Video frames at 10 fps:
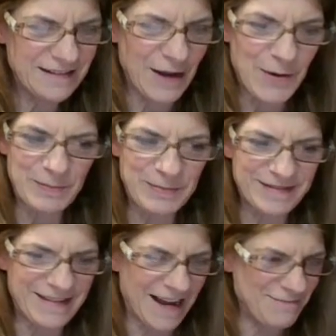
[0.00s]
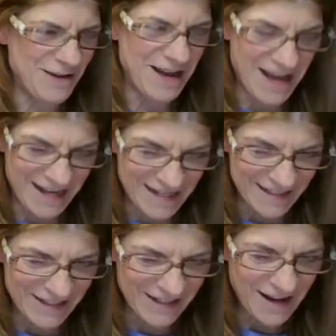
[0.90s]
Nope, not
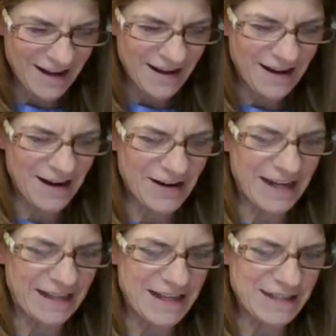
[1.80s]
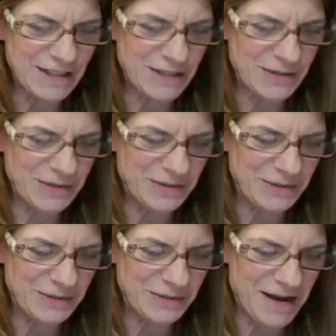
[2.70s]
punch. All right, let's
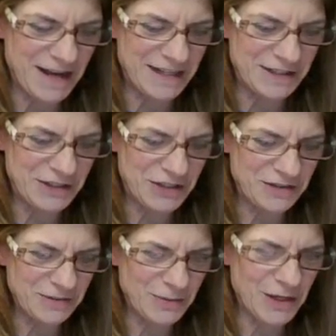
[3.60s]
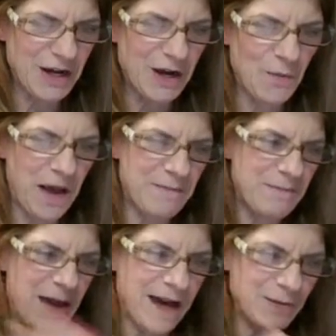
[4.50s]
do munch. Work our way
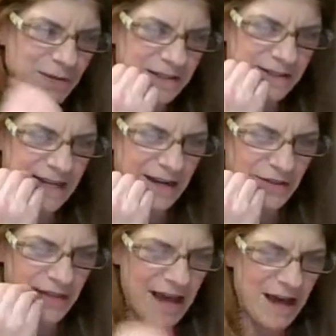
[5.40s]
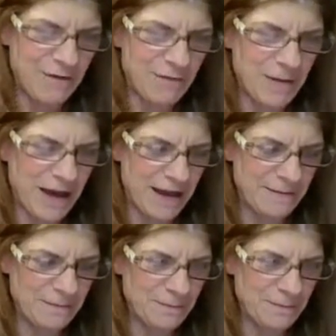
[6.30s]
backwards down the alphabet.